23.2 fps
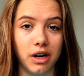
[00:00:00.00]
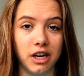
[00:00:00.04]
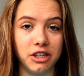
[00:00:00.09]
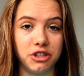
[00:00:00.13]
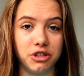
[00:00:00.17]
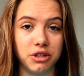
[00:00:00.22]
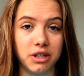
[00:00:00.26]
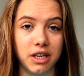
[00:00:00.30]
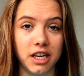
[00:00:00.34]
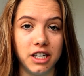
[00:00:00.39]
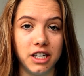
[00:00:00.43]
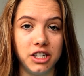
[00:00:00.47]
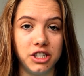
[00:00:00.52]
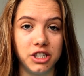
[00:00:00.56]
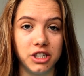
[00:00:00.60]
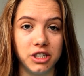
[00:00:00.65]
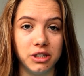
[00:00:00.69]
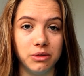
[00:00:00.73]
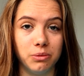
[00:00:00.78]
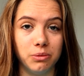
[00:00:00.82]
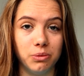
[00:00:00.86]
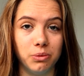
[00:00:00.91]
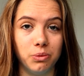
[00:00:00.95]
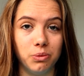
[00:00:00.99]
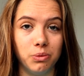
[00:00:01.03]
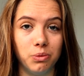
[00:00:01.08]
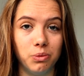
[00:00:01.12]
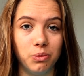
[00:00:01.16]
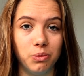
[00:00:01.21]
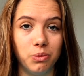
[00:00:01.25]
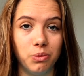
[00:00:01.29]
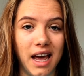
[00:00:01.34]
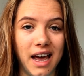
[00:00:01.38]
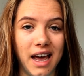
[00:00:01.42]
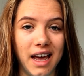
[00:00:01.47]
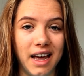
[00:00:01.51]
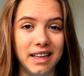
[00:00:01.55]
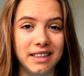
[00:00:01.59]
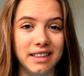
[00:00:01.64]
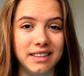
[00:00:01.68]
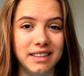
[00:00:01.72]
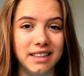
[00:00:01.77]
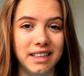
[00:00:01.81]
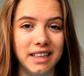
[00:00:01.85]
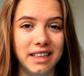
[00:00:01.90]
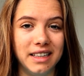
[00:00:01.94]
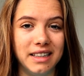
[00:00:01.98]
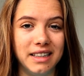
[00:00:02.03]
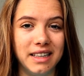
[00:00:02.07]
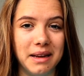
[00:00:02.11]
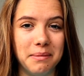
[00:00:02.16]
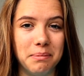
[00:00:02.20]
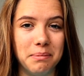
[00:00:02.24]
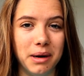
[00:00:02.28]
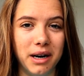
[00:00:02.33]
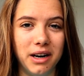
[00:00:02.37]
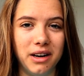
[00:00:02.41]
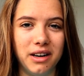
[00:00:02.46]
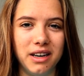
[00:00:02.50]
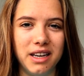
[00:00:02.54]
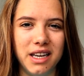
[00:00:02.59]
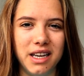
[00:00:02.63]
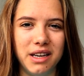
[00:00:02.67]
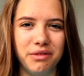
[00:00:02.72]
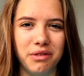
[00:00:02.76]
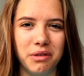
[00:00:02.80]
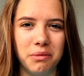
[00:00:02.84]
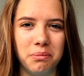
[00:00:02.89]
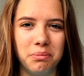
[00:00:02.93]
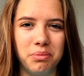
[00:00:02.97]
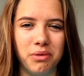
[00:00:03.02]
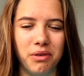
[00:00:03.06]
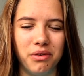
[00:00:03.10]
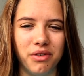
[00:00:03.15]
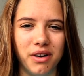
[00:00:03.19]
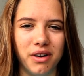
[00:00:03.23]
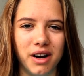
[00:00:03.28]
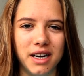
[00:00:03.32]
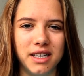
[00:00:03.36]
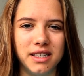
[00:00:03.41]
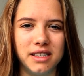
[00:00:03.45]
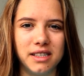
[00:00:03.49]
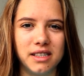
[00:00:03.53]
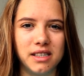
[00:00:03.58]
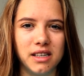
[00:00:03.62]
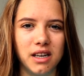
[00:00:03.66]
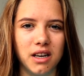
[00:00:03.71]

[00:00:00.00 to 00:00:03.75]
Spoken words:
education and they barely even provide